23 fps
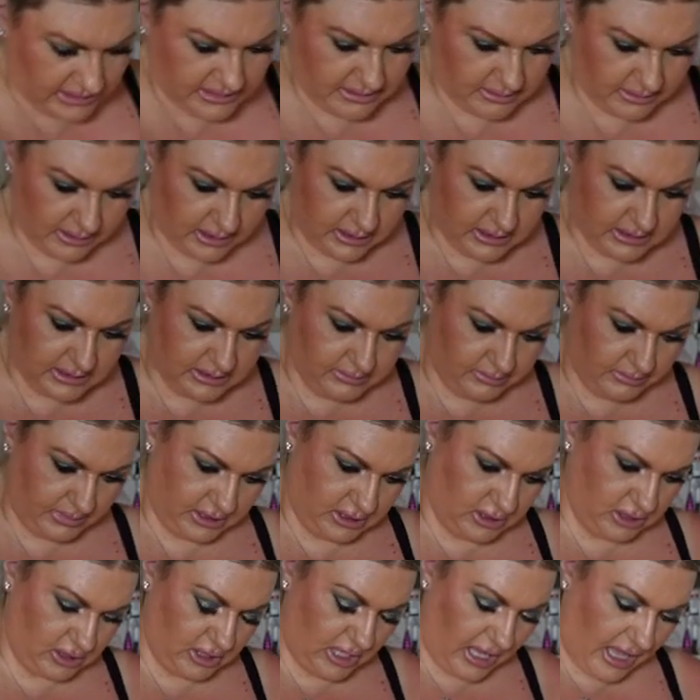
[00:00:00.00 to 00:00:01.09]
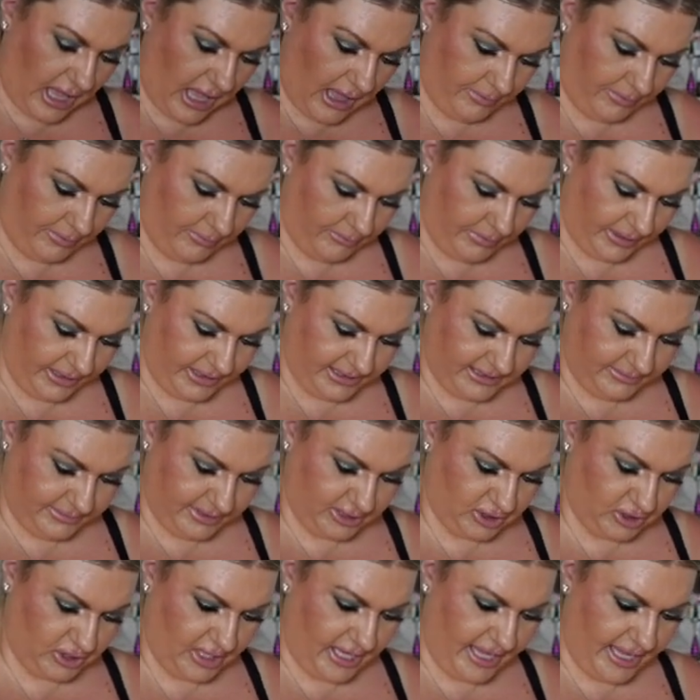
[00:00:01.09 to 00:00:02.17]
is it, it's meant to go up, but is it
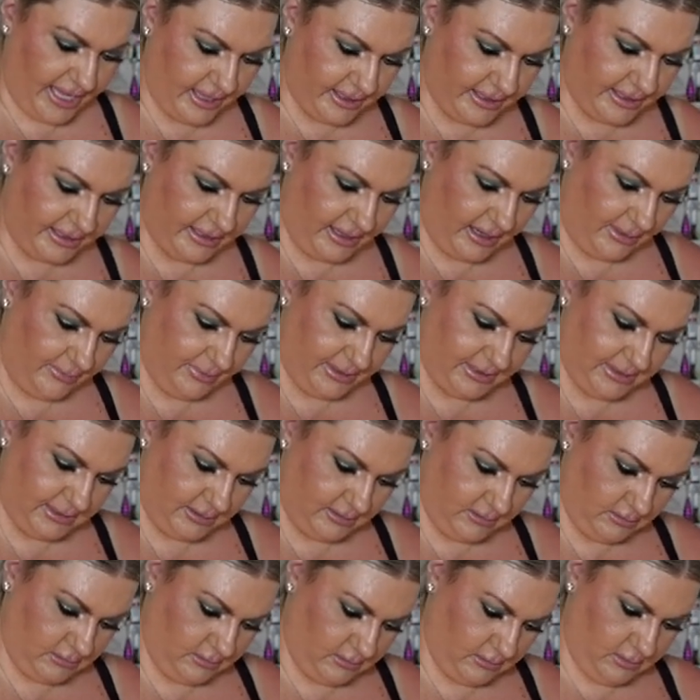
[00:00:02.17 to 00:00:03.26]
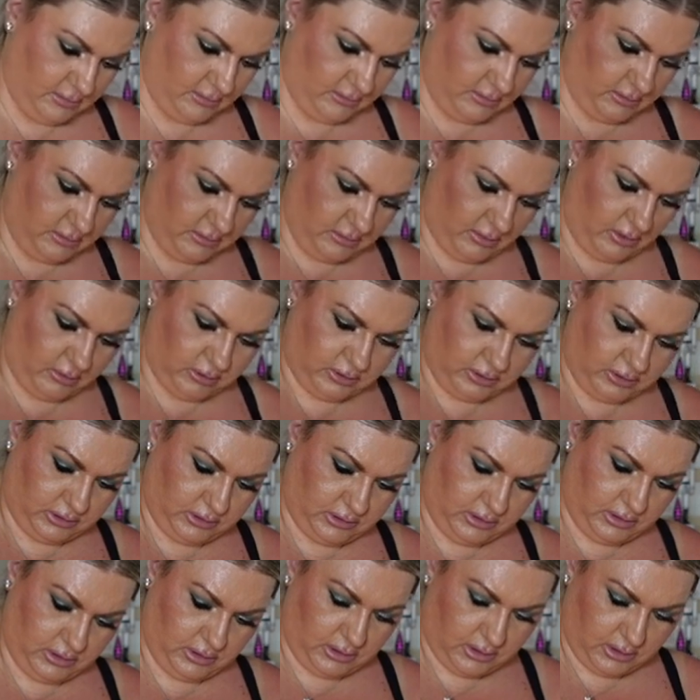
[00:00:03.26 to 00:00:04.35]
meant to go out and up? Is it, oh, hold
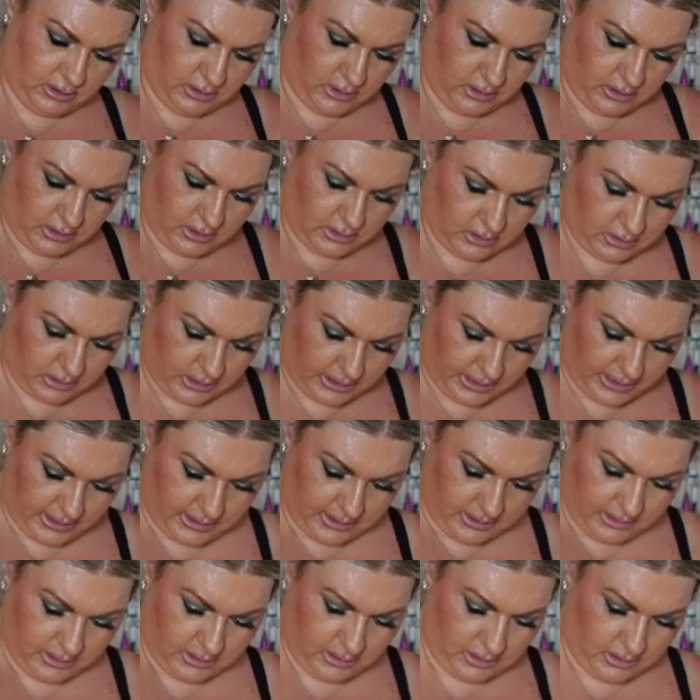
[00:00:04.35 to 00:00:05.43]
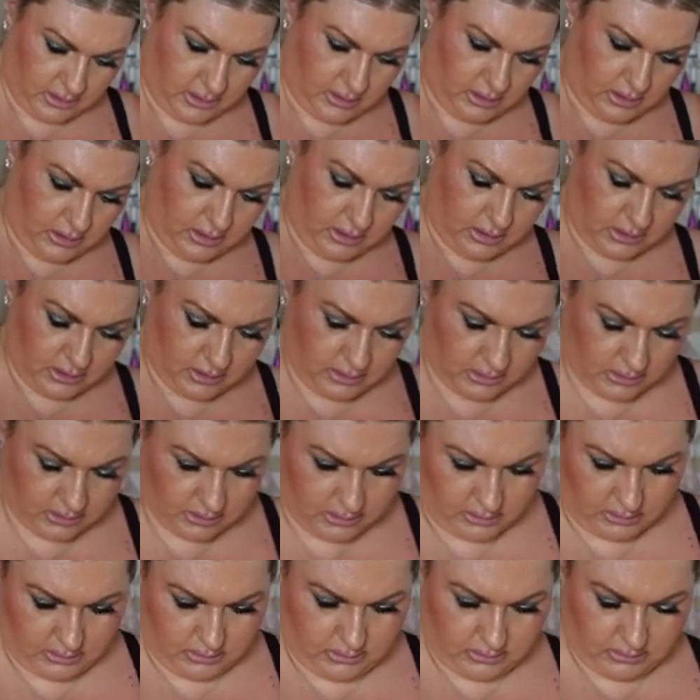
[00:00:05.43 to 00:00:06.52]
on. Okay.
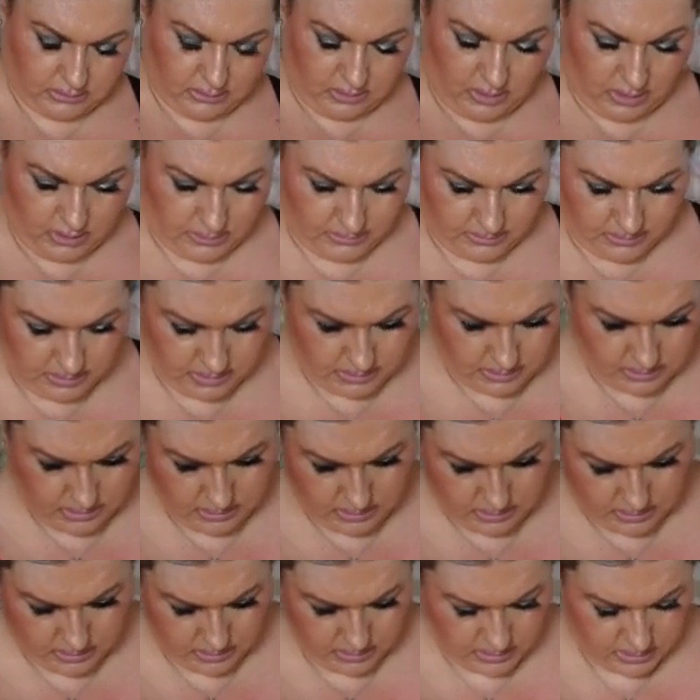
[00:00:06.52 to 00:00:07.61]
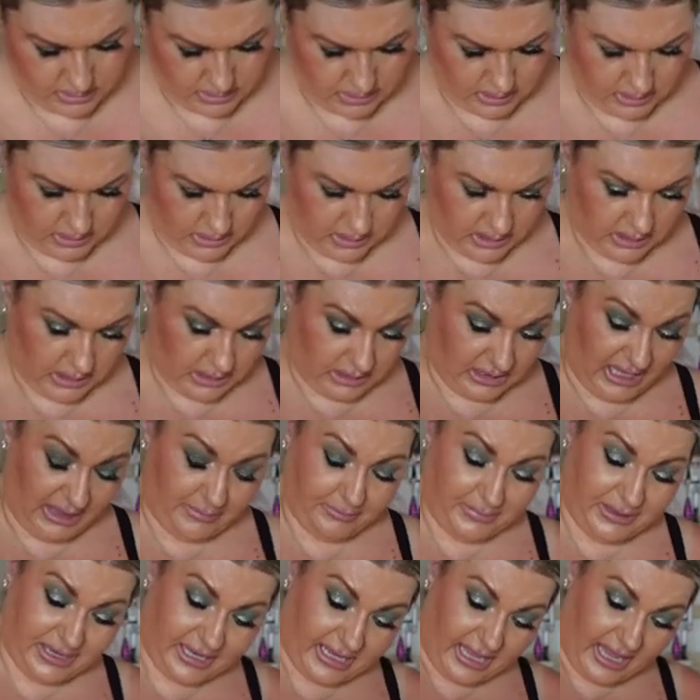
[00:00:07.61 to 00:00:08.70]
Nope.
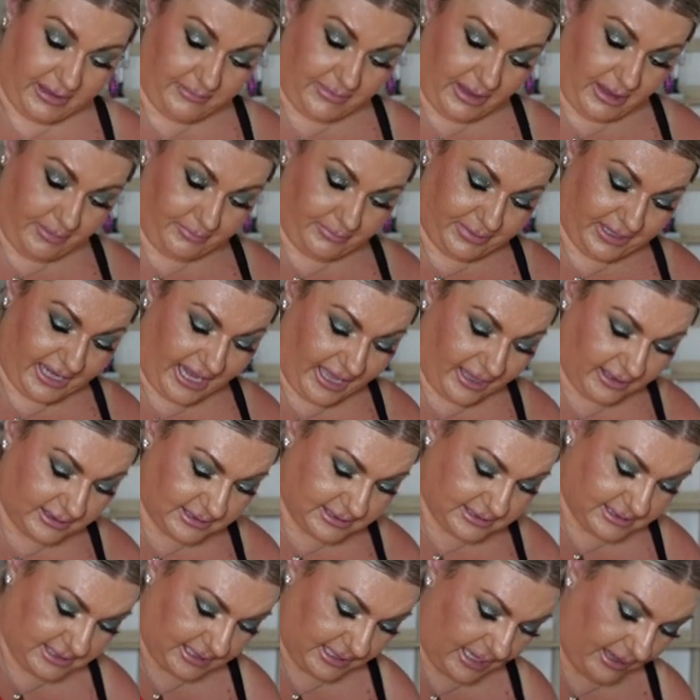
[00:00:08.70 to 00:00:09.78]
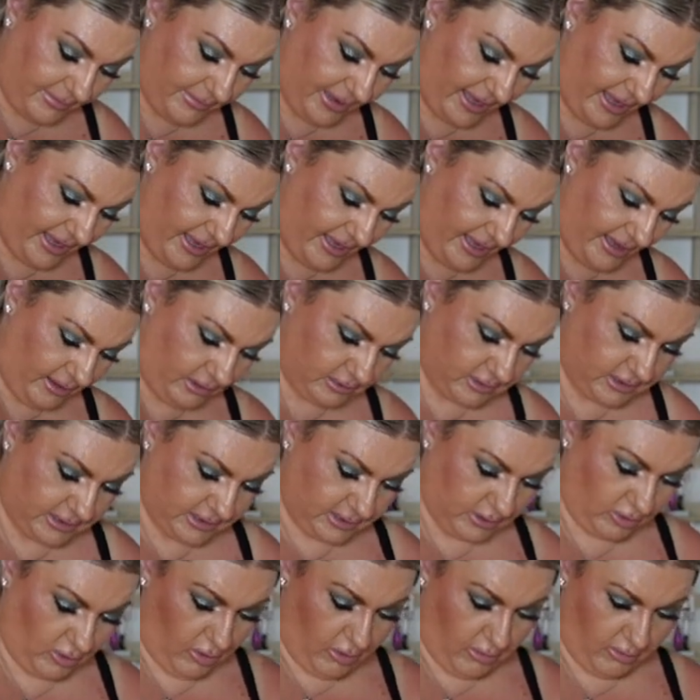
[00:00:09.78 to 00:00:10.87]
That bit came up, but how does it come out
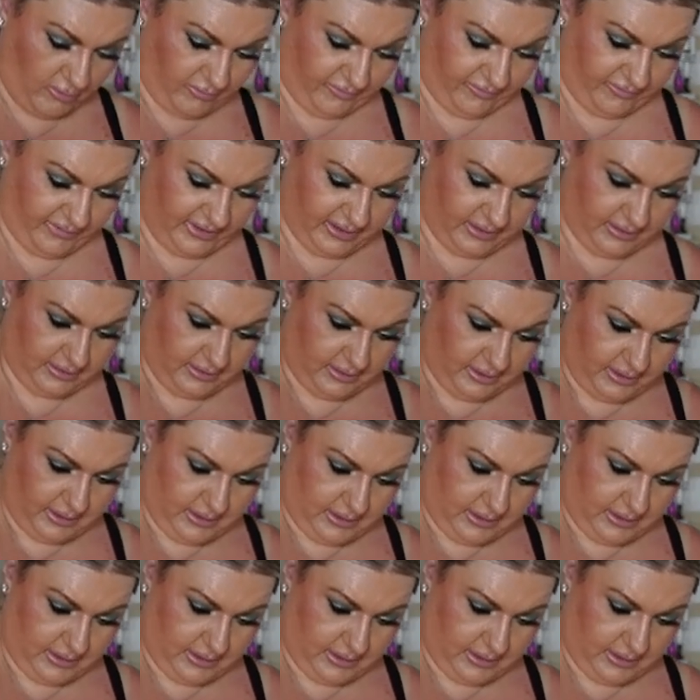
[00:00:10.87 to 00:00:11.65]
and off? And